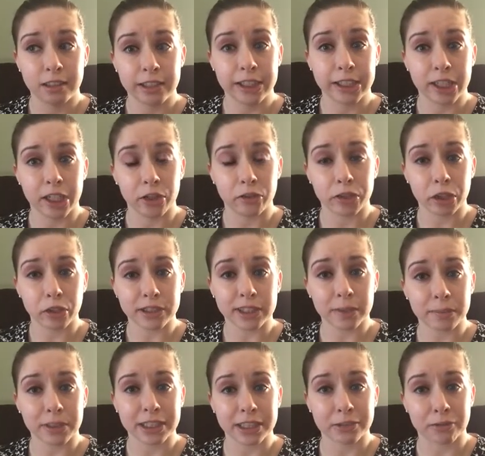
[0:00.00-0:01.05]
know
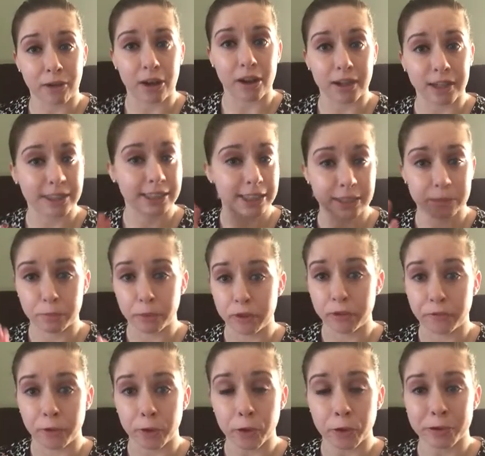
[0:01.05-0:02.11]
something's wrong and just
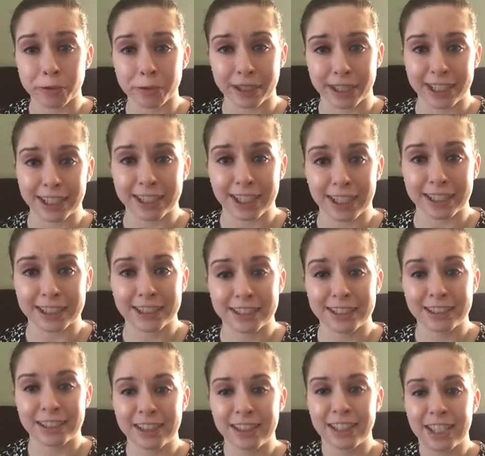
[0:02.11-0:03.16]
move forward with it.
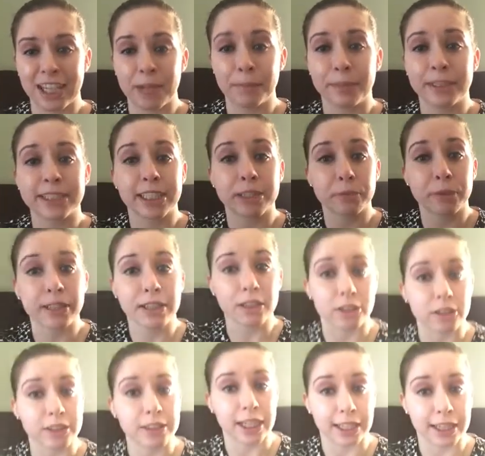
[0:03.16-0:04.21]
Did we
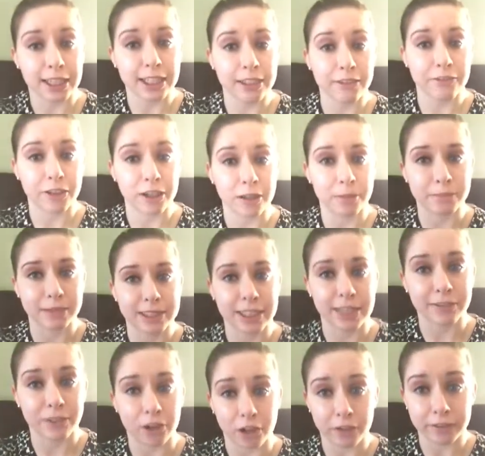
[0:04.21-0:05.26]
learn nothing from
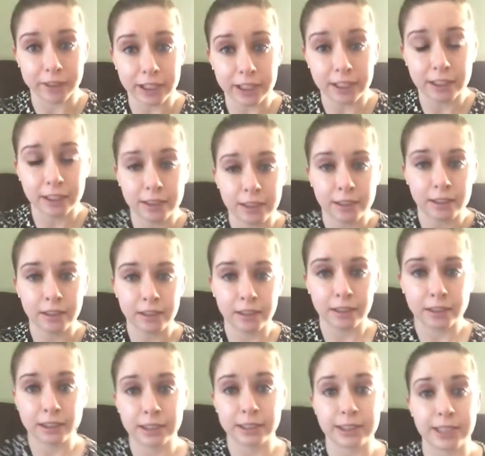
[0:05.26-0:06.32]
Steve Harvey?
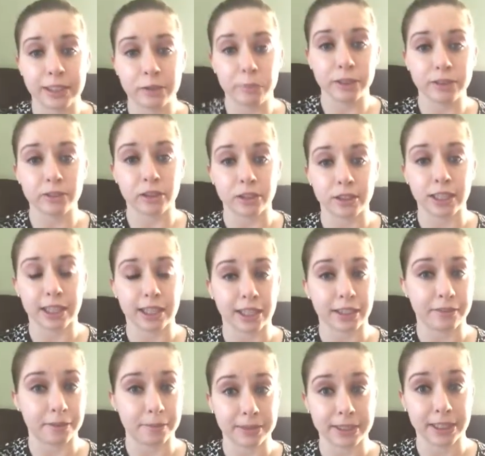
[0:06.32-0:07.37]
Did we learn
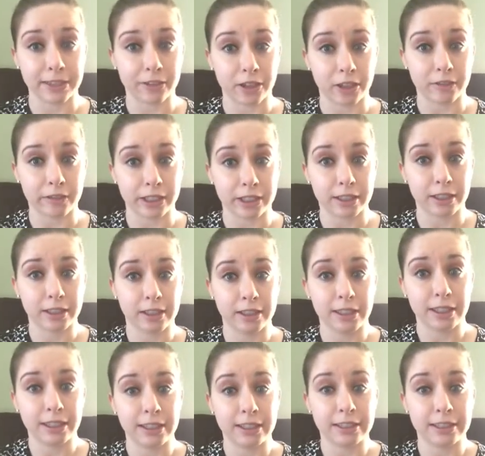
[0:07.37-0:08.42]
nothing from Steve Harvey?
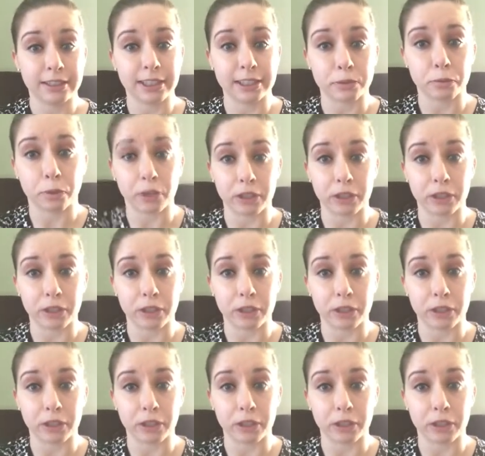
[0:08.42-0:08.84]
Just